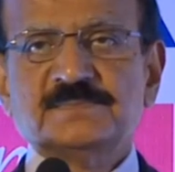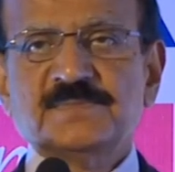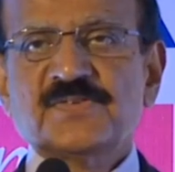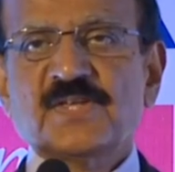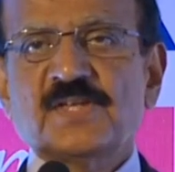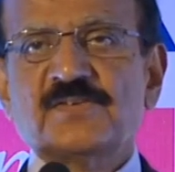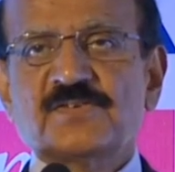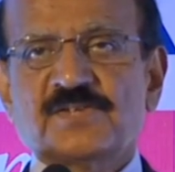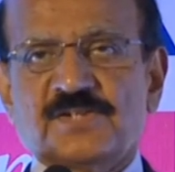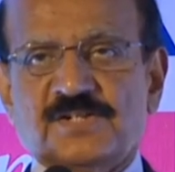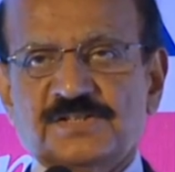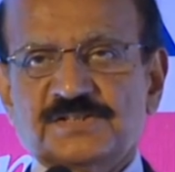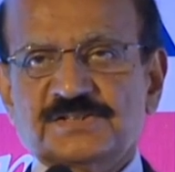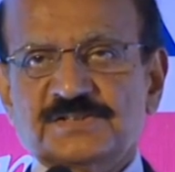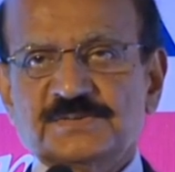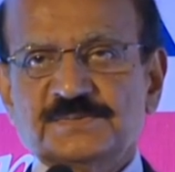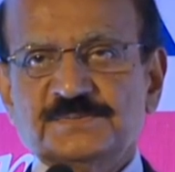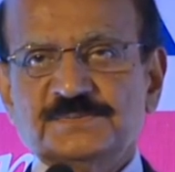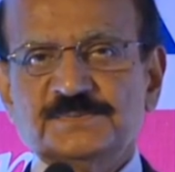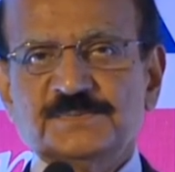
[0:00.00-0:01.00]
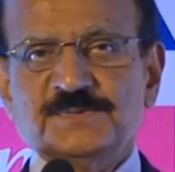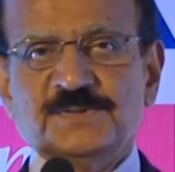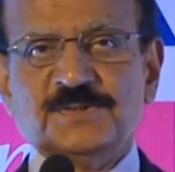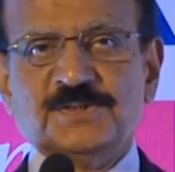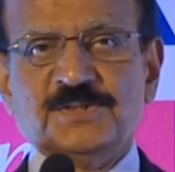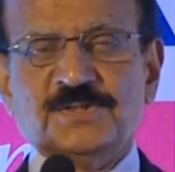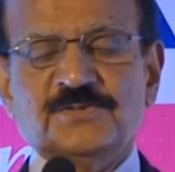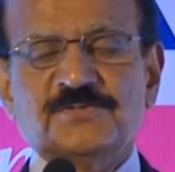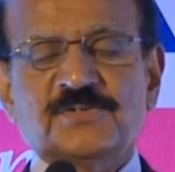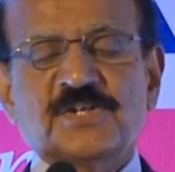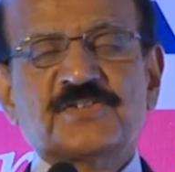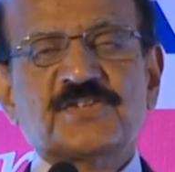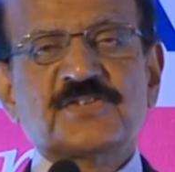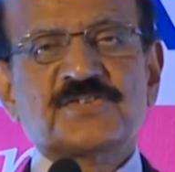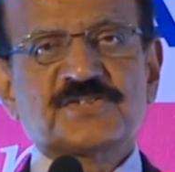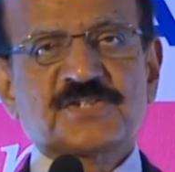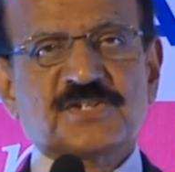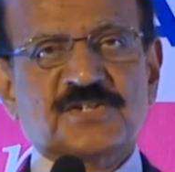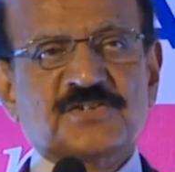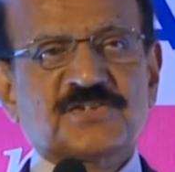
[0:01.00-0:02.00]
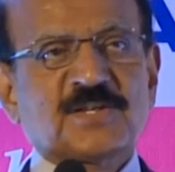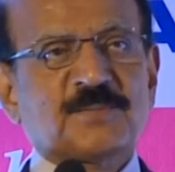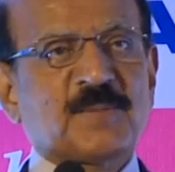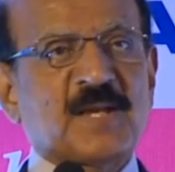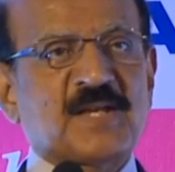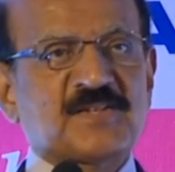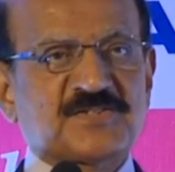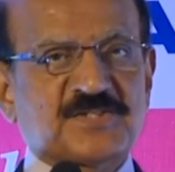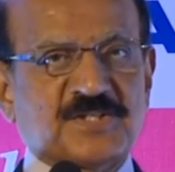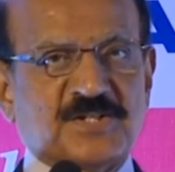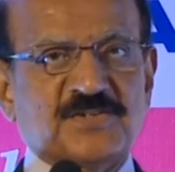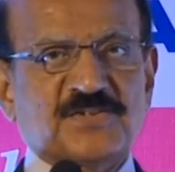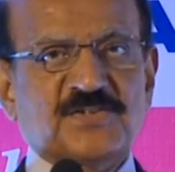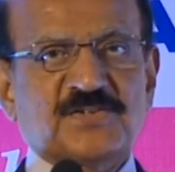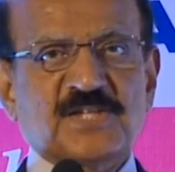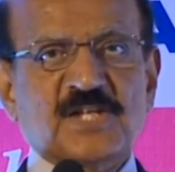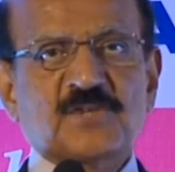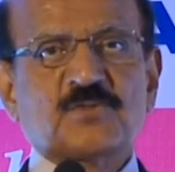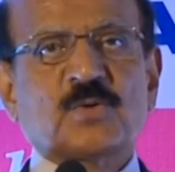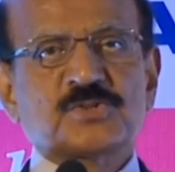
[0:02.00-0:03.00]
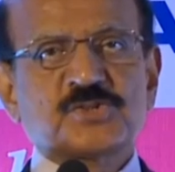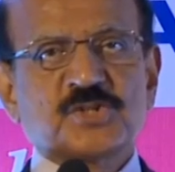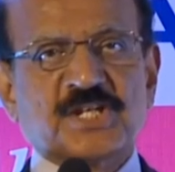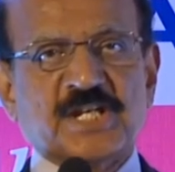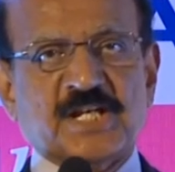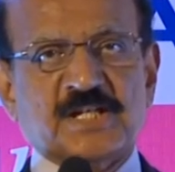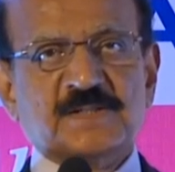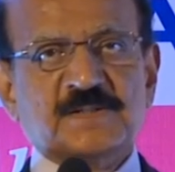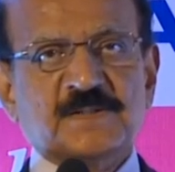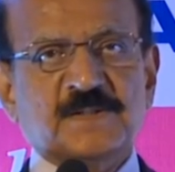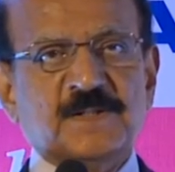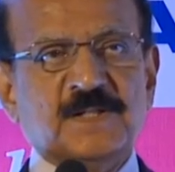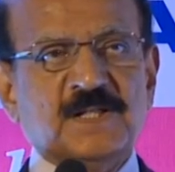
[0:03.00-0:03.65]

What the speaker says: sensors, resistors, capacitors. That's what you get.